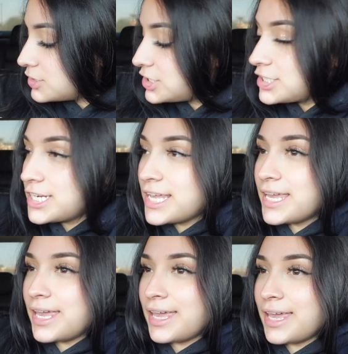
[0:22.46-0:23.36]

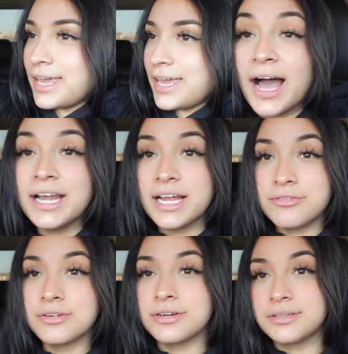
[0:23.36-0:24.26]
I
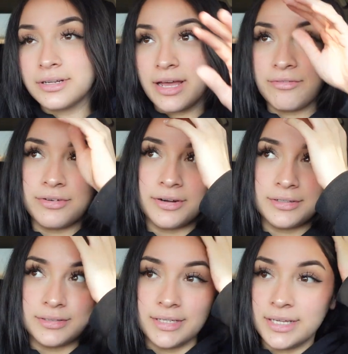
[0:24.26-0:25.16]
never ever
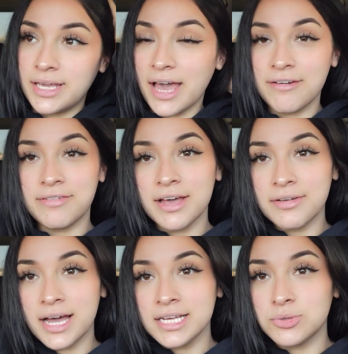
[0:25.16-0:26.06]
eat at Five
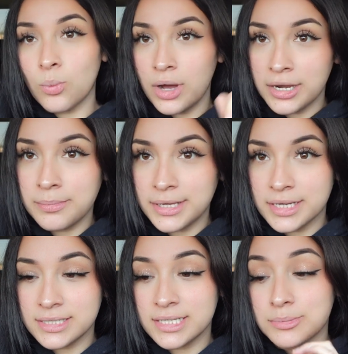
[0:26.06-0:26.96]
Guys. One,
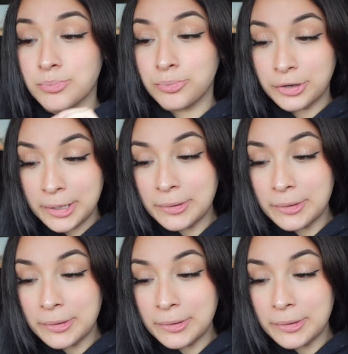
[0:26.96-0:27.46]
because it's pretty